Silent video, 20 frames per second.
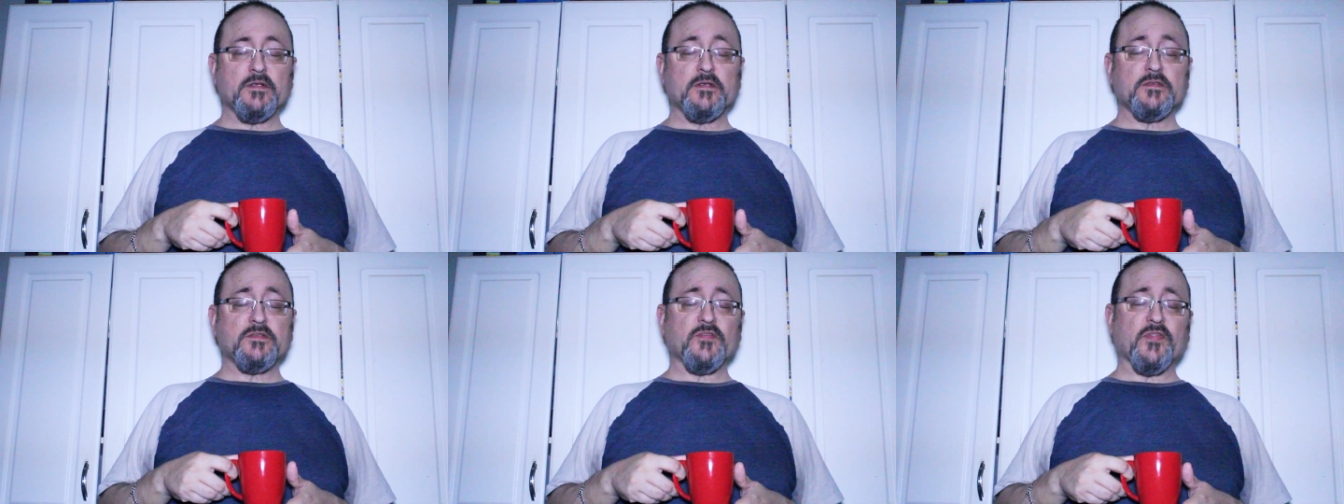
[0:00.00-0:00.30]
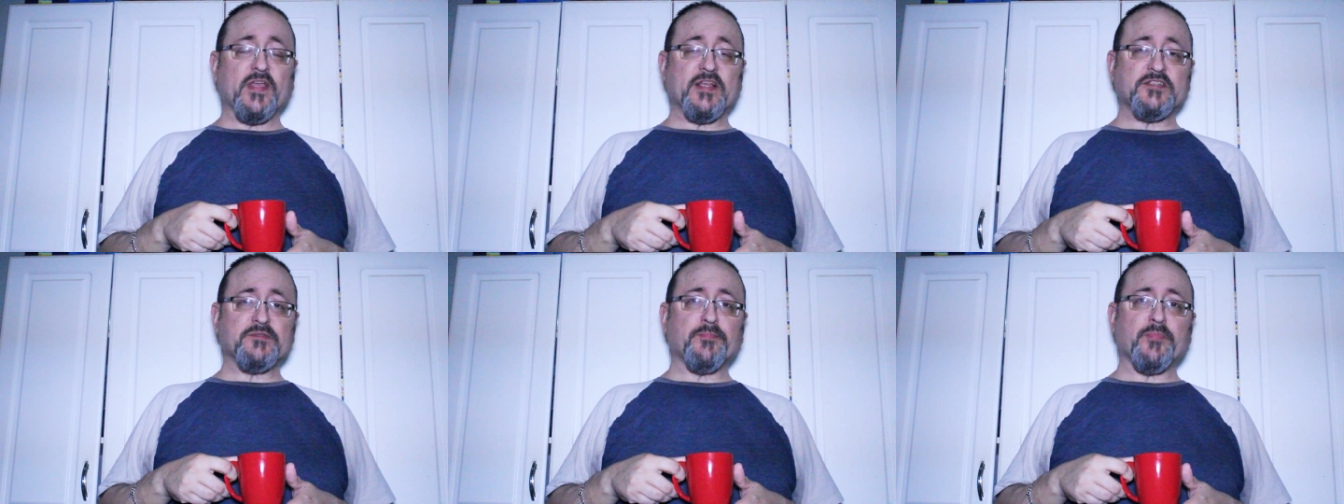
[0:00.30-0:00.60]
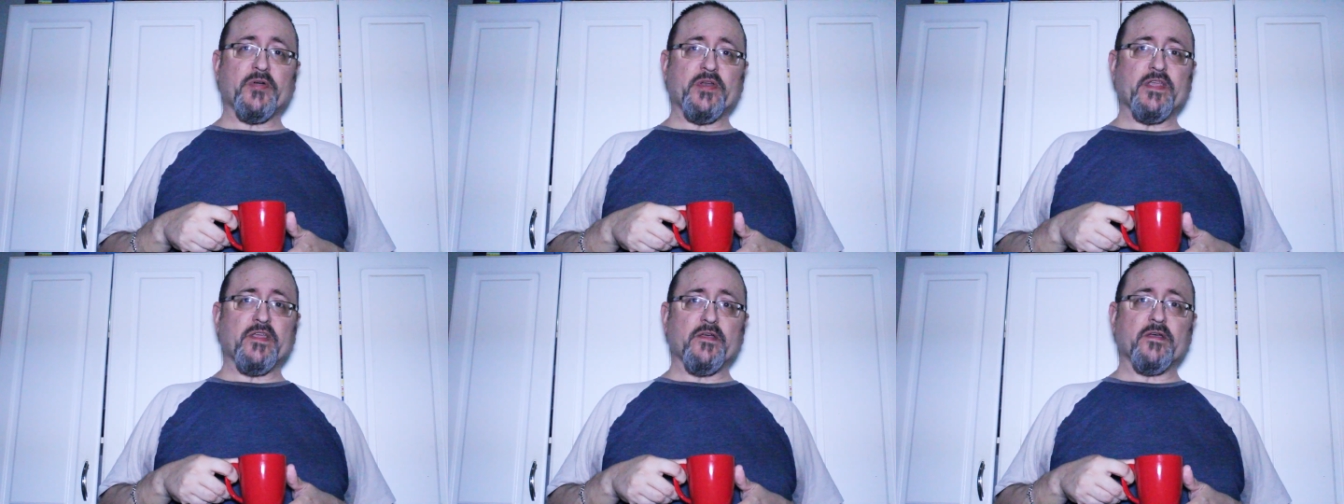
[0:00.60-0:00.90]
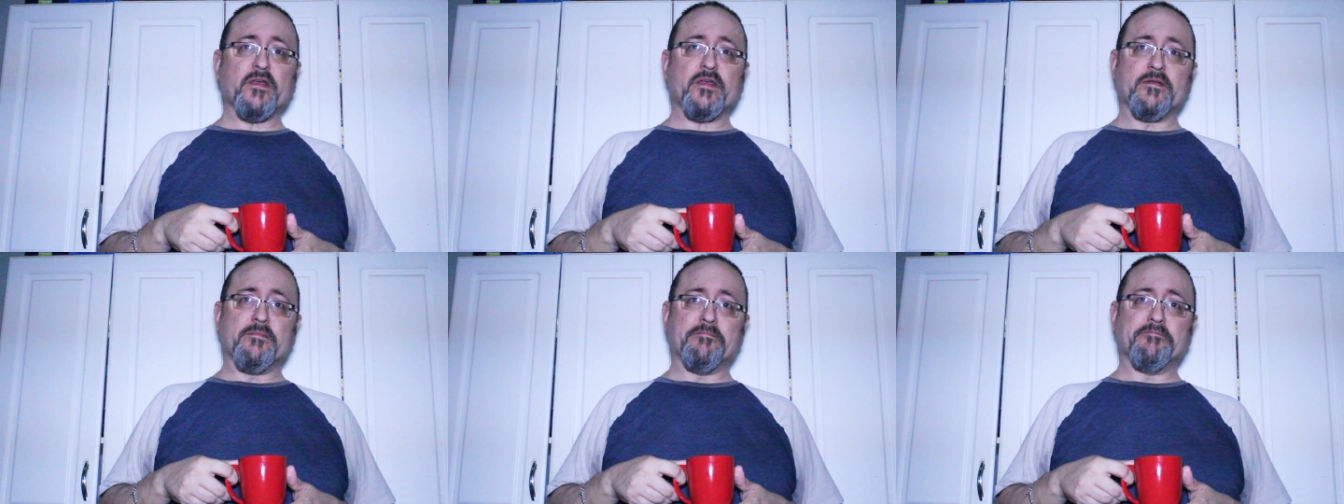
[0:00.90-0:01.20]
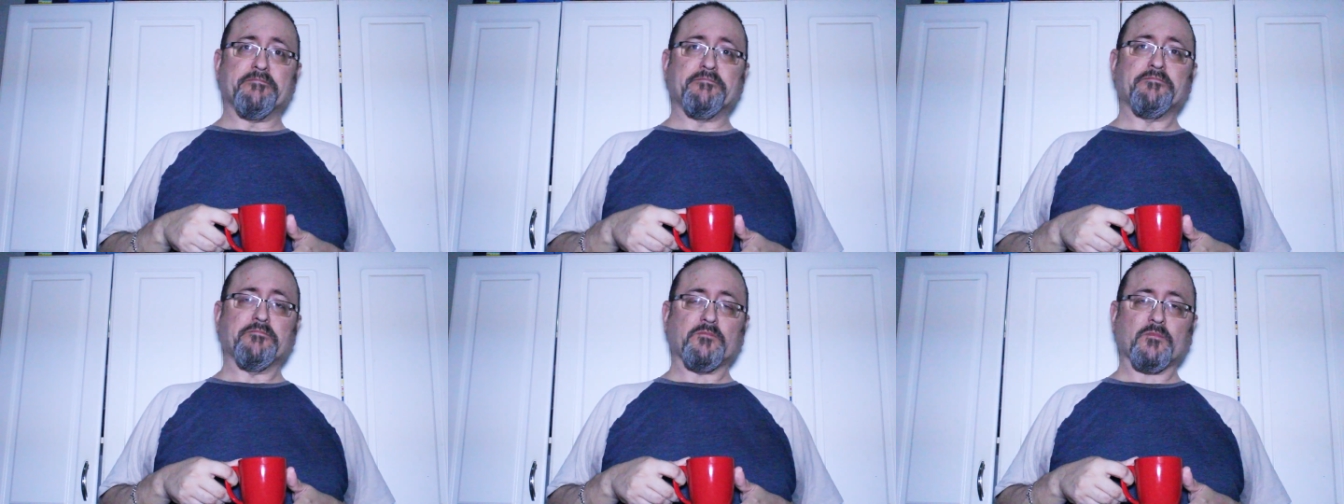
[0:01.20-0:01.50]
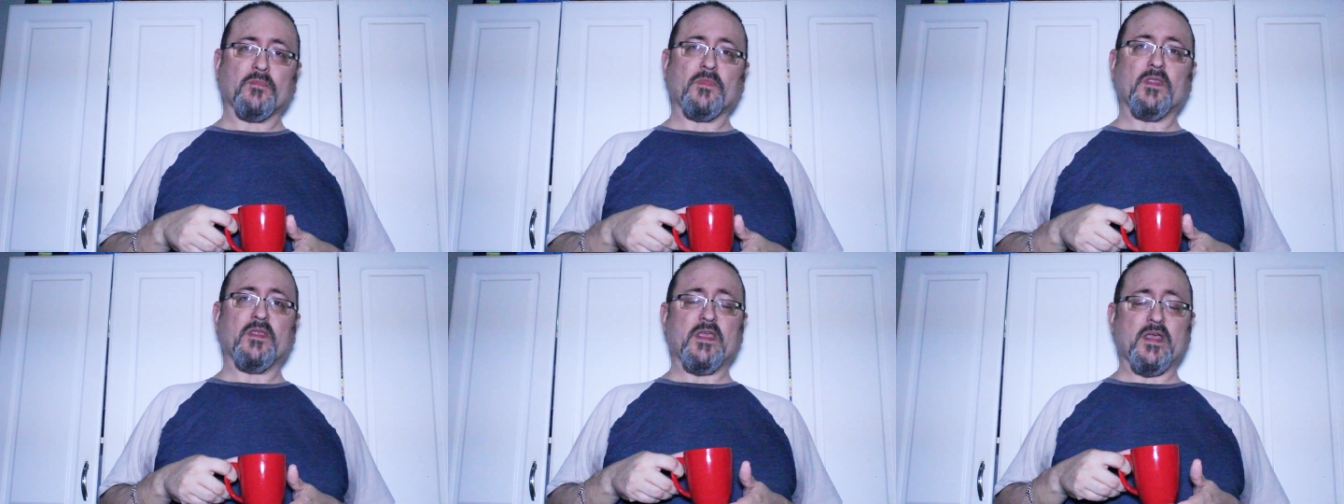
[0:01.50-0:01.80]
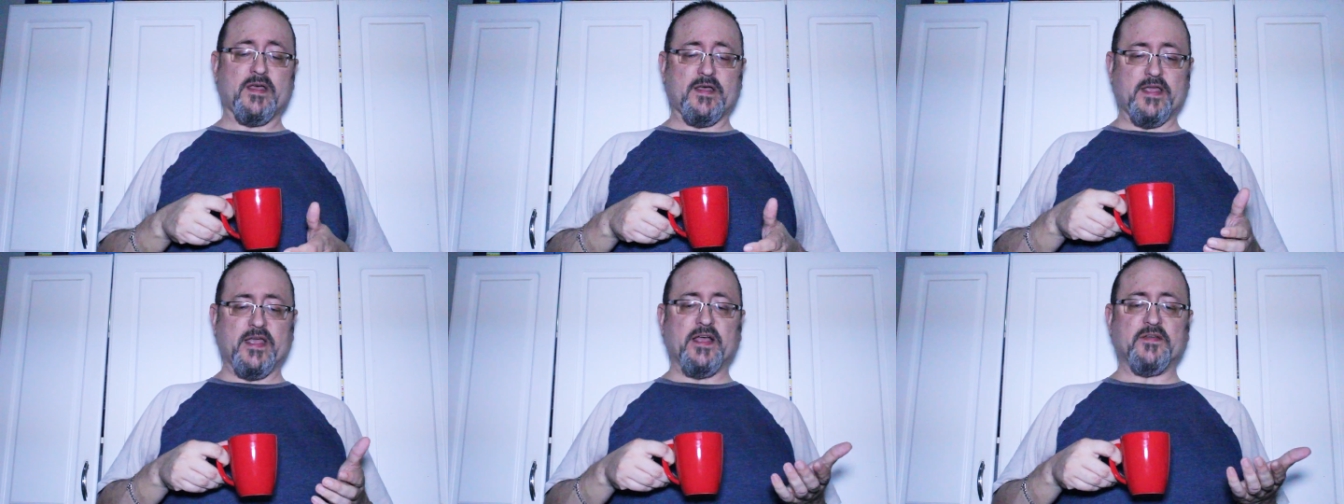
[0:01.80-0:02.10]
So that's pretty good.
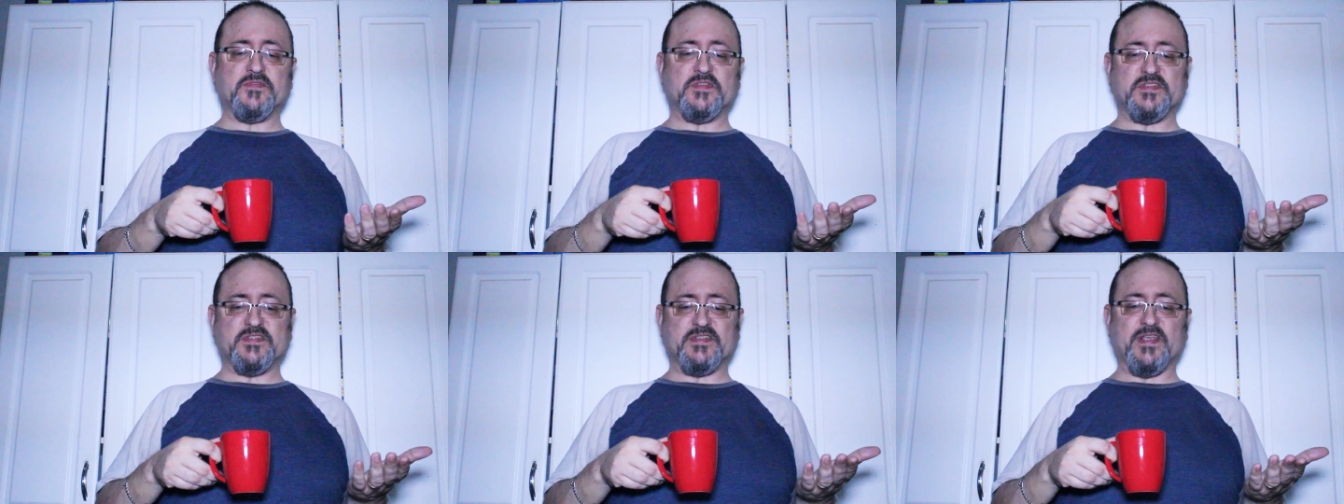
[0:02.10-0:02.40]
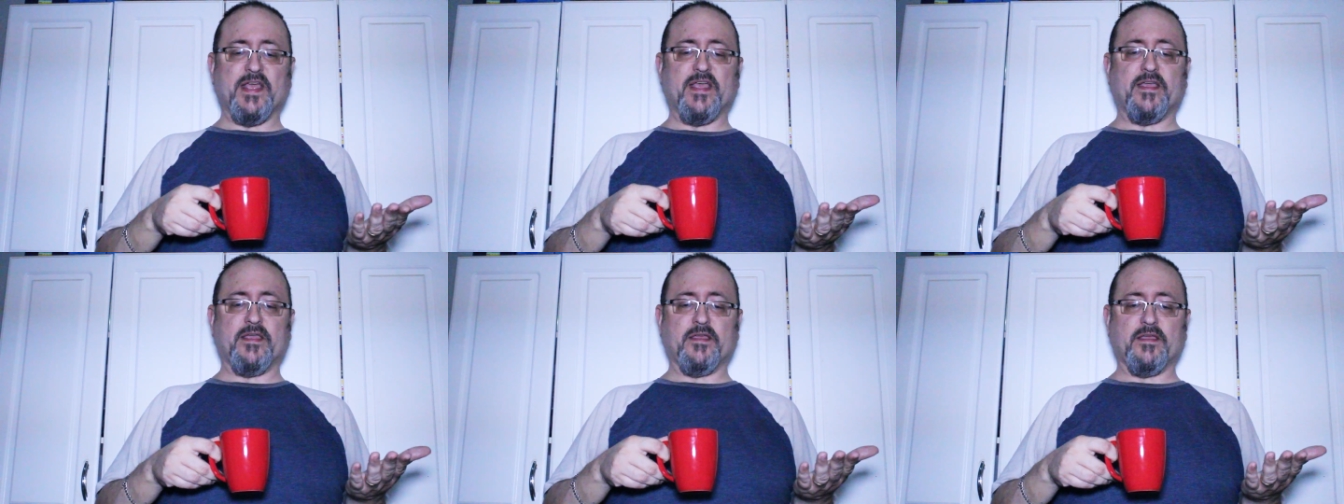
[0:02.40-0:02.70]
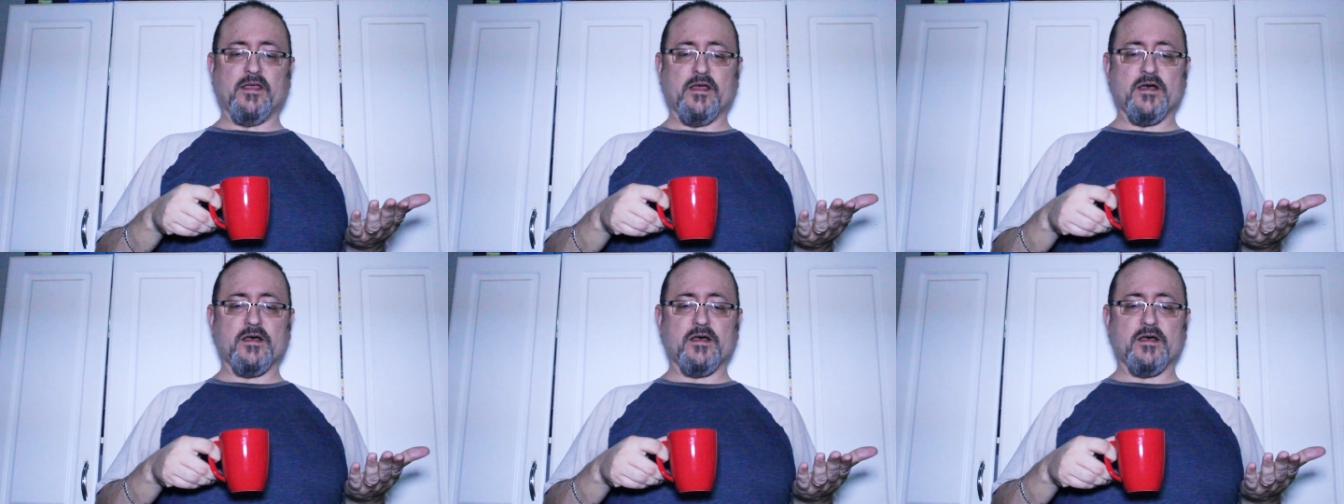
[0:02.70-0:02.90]
Yeah, I have to say,